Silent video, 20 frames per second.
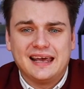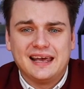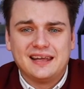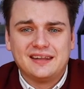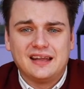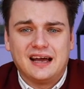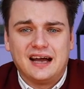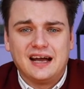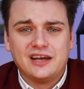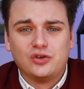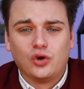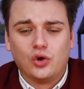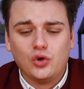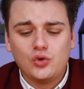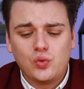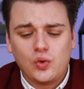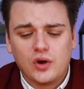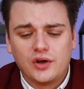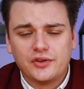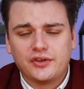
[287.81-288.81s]
and I
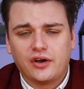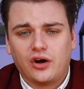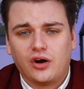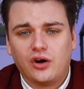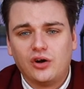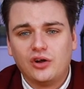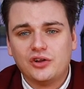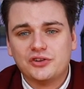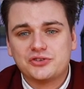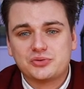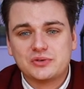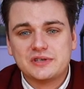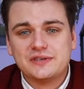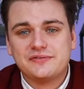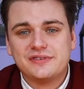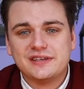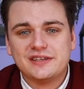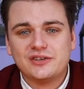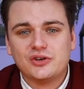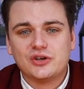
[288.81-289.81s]
don't want all 3
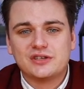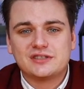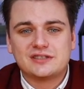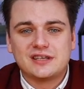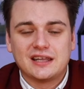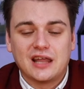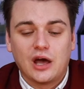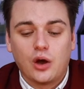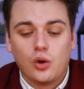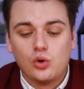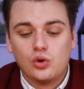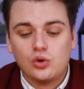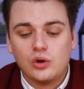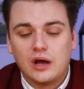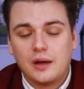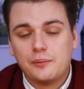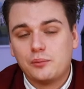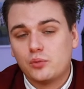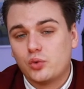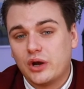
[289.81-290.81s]
videos that
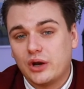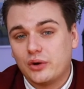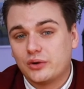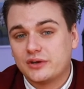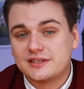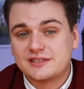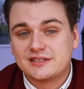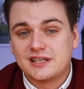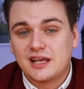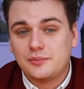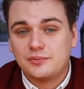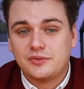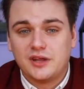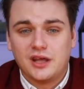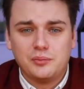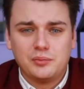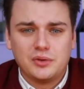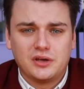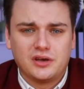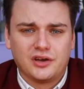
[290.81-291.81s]
I'm wearing the same
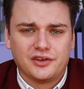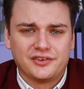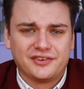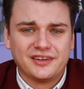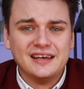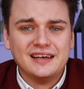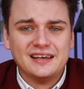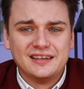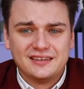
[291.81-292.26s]
thing, because